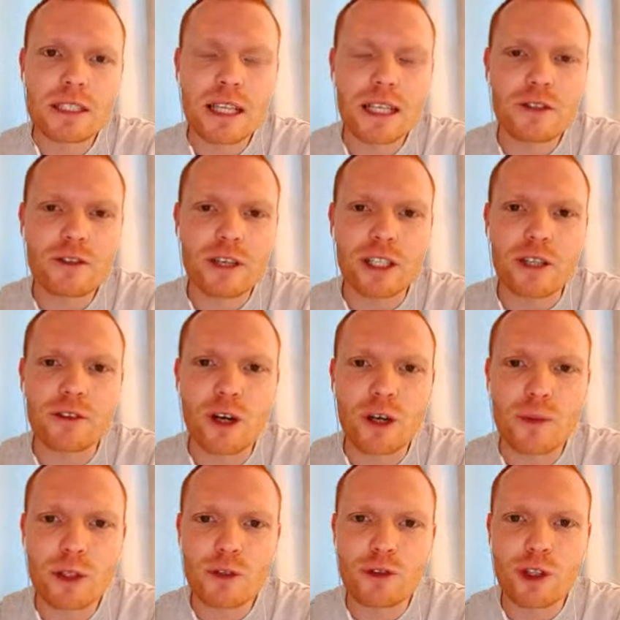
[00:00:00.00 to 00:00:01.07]
Lads, thank you very
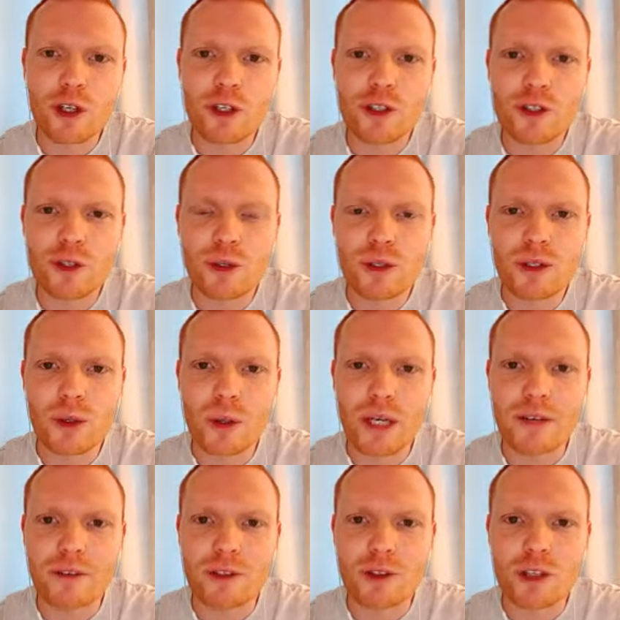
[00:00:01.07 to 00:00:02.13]
much for joining us so quick
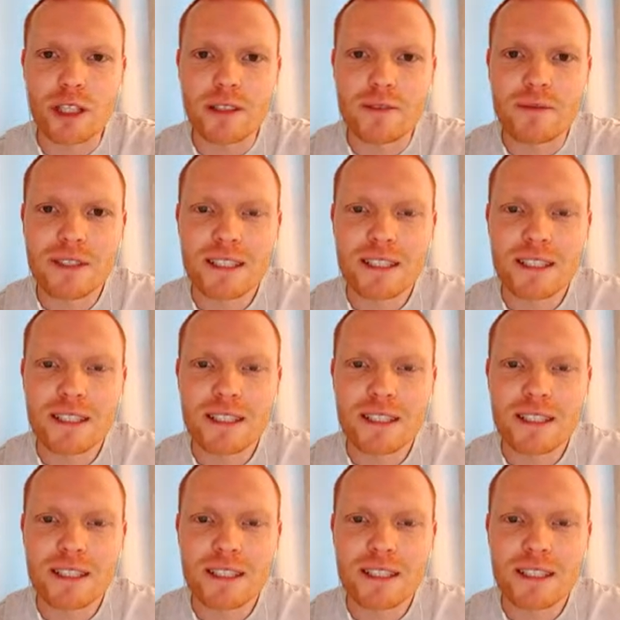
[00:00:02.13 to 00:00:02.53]
after training.